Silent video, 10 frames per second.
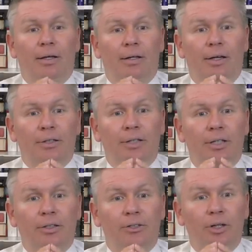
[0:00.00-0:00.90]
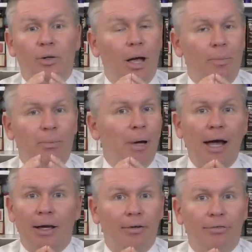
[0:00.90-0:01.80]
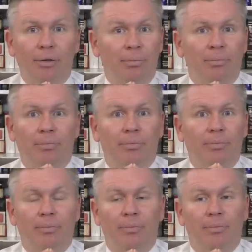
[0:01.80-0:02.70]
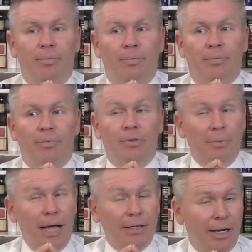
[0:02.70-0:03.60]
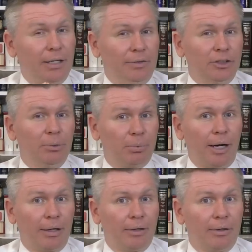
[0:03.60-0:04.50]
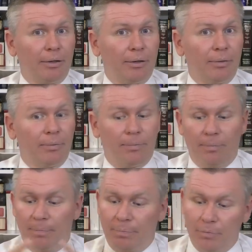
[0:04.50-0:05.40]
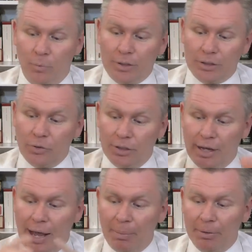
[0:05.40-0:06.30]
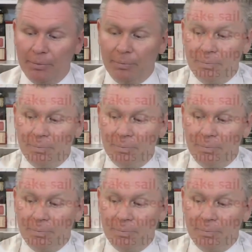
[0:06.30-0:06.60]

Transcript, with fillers: Because there's no coming back from, from that kind of a shipwreck. What's going to happen?